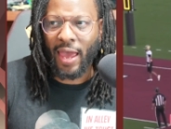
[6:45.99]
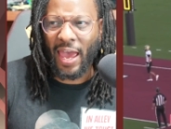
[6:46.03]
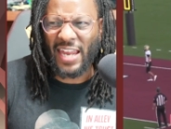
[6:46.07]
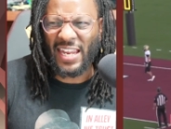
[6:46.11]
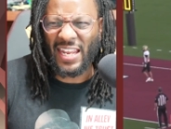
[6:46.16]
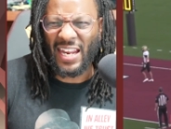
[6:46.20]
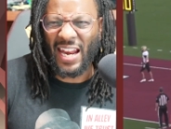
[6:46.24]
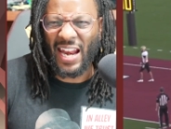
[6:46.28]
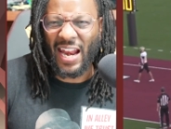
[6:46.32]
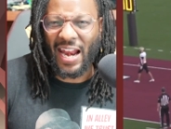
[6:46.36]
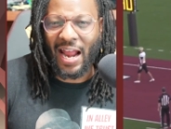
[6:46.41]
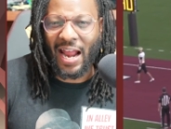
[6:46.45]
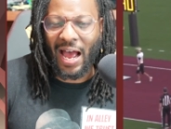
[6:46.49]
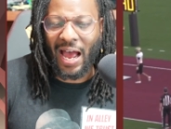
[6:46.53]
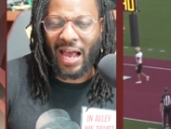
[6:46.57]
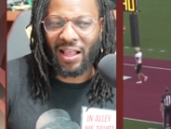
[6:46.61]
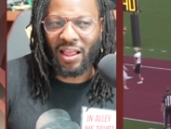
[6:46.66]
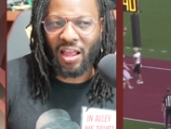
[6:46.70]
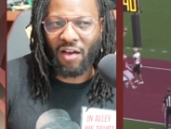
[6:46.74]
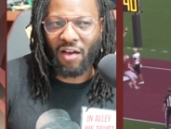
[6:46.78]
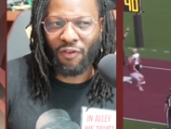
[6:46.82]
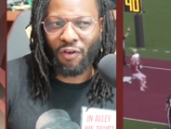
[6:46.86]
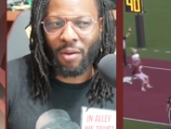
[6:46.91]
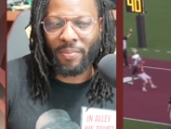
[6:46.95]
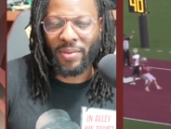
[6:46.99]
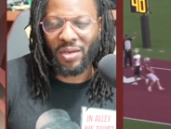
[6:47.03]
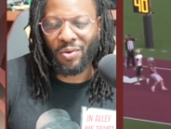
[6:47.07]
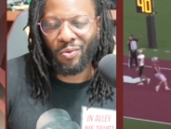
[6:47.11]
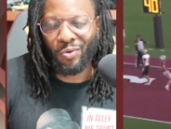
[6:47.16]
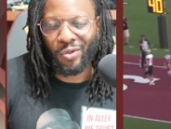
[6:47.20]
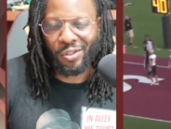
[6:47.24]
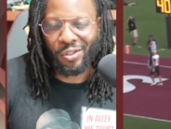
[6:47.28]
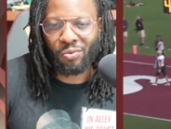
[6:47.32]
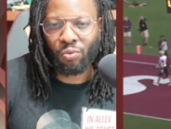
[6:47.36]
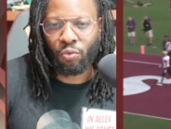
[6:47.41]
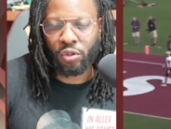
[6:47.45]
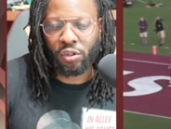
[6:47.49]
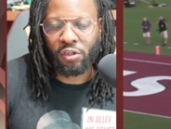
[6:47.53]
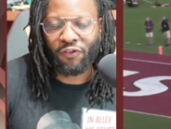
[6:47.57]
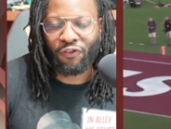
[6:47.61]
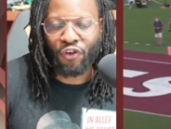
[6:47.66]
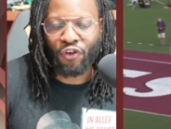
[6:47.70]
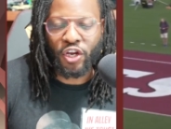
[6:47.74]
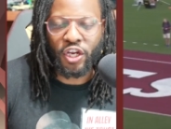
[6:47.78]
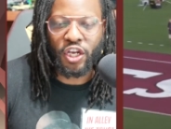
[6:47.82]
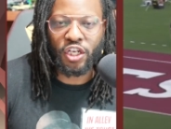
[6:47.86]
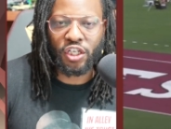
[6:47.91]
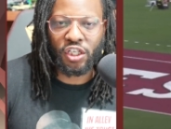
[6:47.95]
and did it at a high level, I mean, was the
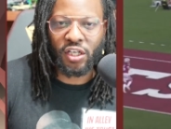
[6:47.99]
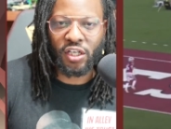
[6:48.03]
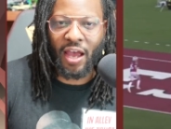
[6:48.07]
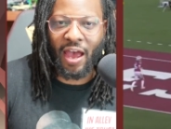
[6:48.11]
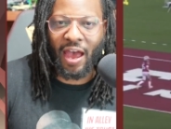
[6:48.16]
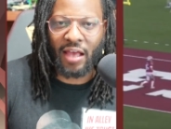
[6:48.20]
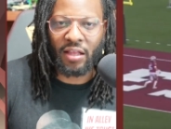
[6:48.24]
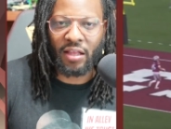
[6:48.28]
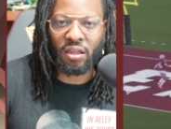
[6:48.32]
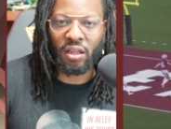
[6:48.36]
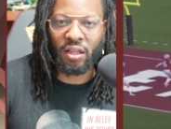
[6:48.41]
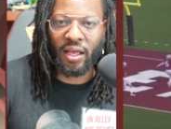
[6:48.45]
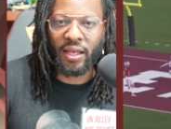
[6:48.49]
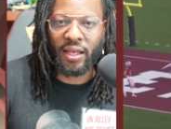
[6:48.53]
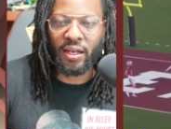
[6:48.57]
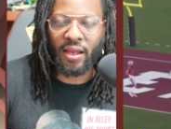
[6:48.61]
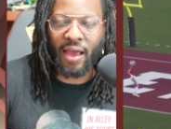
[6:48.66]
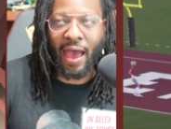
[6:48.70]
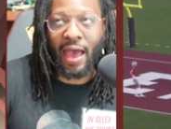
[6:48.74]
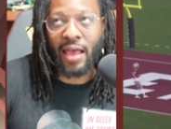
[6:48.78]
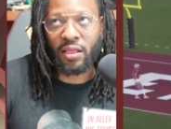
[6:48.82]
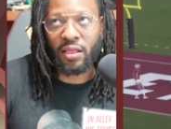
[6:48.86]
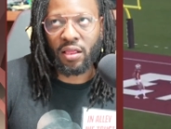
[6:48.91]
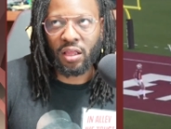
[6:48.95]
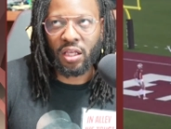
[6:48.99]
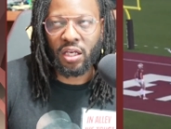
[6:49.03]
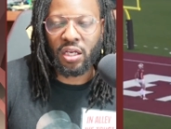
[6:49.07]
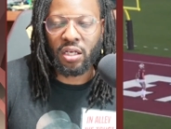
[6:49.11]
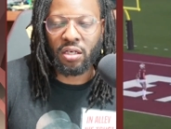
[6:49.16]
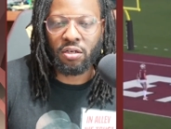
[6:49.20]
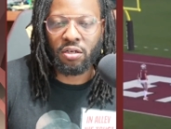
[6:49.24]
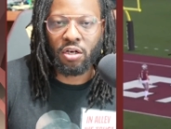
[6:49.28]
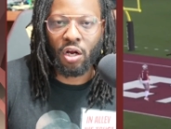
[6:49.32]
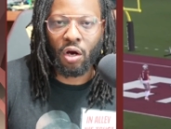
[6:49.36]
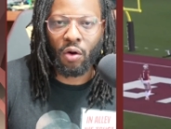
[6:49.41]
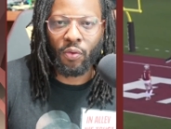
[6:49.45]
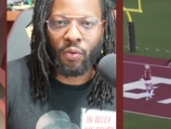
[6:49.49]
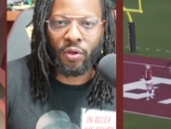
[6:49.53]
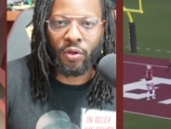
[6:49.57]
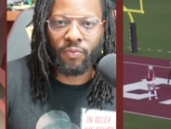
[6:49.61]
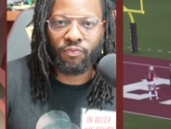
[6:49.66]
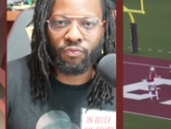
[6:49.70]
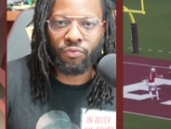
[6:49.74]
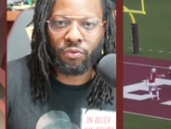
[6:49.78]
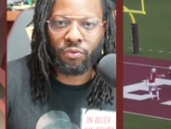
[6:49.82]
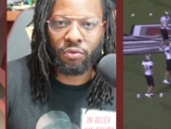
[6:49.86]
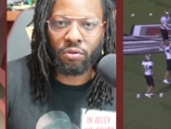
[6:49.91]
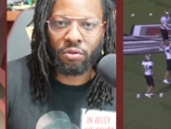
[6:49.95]
freakish athlete, you know,
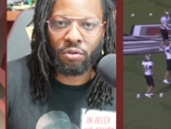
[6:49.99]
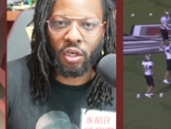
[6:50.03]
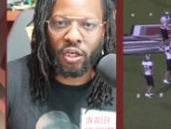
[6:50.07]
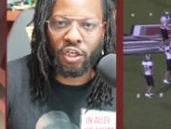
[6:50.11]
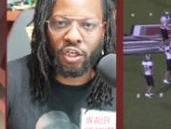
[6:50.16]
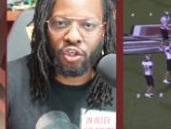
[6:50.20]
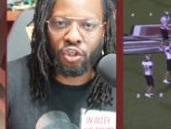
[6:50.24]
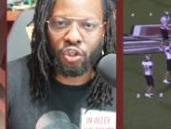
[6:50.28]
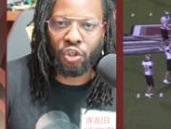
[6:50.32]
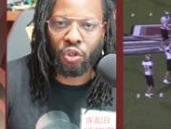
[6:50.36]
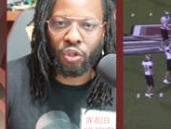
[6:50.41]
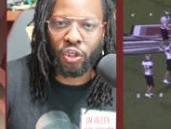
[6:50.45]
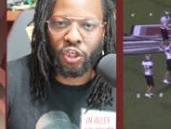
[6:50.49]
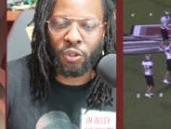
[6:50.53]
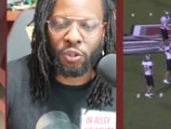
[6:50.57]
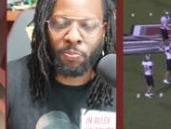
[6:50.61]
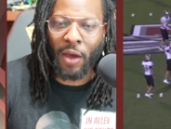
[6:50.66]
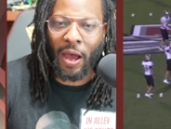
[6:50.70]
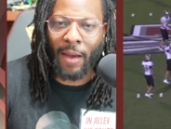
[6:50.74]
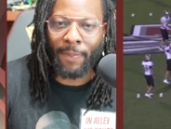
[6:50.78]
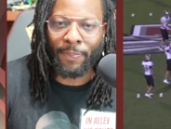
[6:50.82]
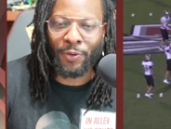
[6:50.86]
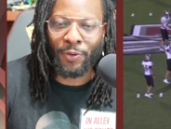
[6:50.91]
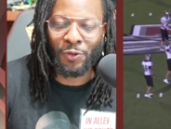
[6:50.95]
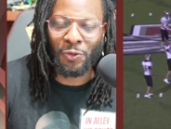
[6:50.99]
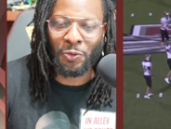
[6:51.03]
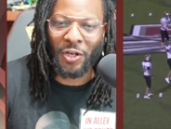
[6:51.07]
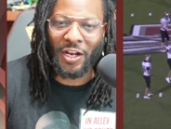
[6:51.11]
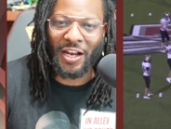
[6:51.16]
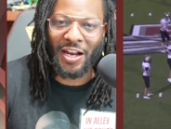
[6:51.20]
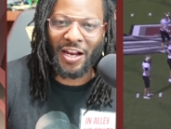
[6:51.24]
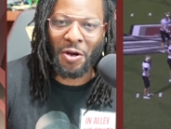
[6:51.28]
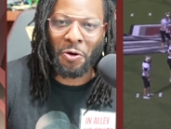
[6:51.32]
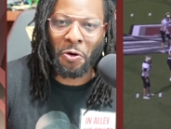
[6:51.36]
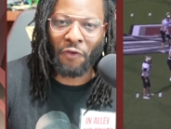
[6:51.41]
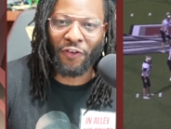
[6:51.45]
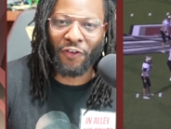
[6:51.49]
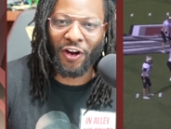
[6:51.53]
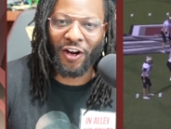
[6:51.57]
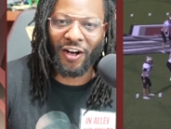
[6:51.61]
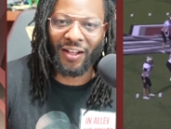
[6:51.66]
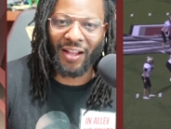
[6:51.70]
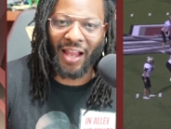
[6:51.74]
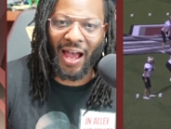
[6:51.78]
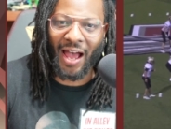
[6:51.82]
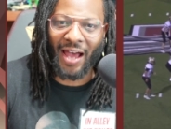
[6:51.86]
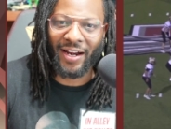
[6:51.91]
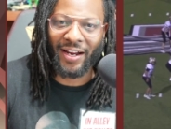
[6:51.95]
in Julius Peppers, who did it in North
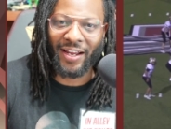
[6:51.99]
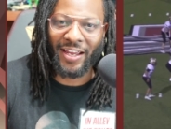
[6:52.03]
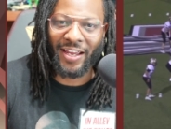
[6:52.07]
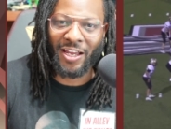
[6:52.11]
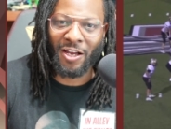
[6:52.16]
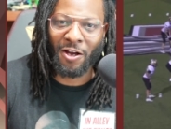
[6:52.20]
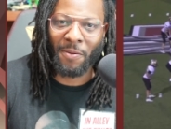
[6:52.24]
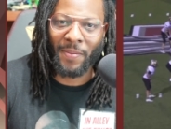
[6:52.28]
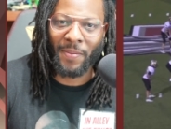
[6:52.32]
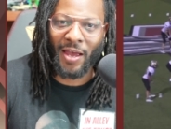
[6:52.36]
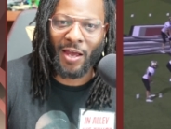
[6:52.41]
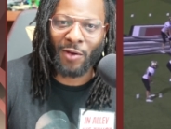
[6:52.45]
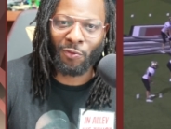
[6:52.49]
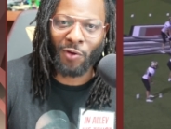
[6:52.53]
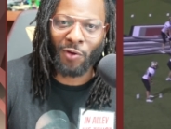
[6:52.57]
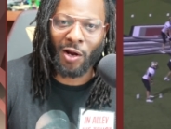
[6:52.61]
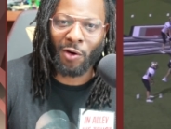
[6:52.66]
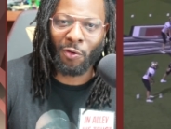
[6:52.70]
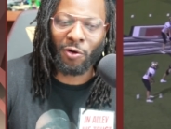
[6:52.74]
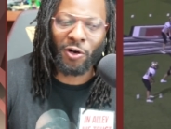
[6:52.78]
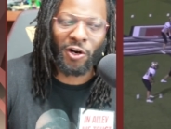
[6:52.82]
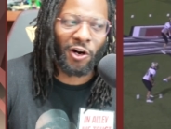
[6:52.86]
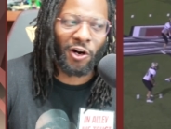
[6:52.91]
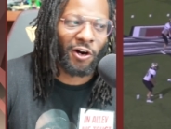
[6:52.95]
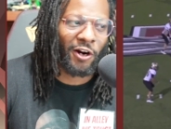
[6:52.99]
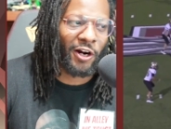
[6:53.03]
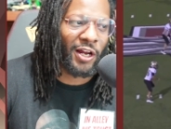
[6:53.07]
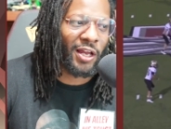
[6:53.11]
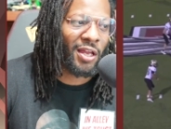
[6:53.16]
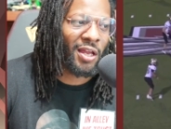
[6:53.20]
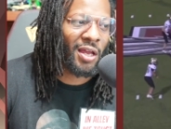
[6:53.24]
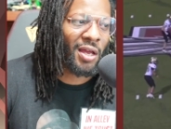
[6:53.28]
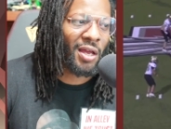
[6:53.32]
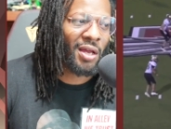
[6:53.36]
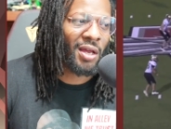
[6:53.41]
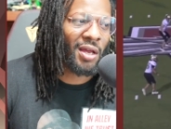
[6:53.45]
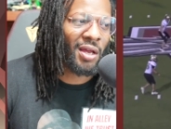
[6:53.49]
Carolina, him and Ronald Curry.